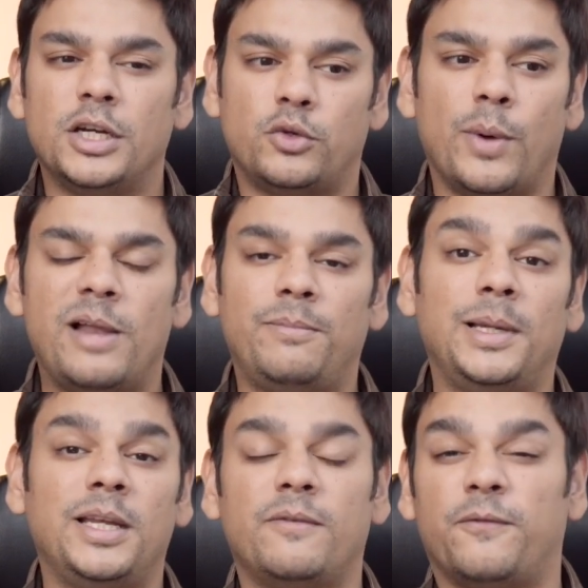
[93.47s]
twelve
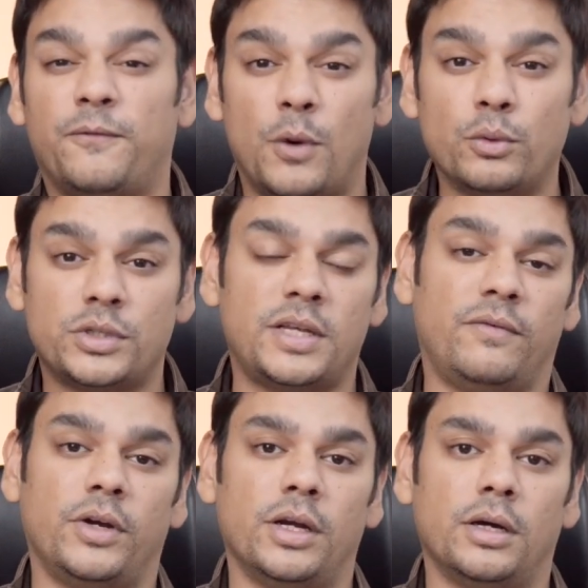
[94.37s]
million phones
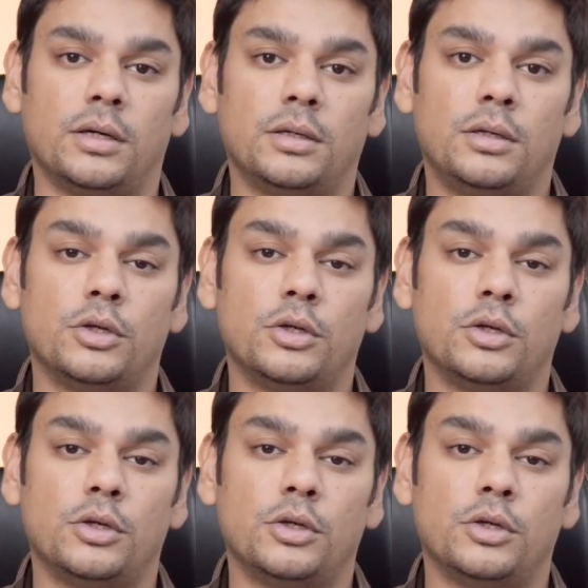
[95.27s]
every year.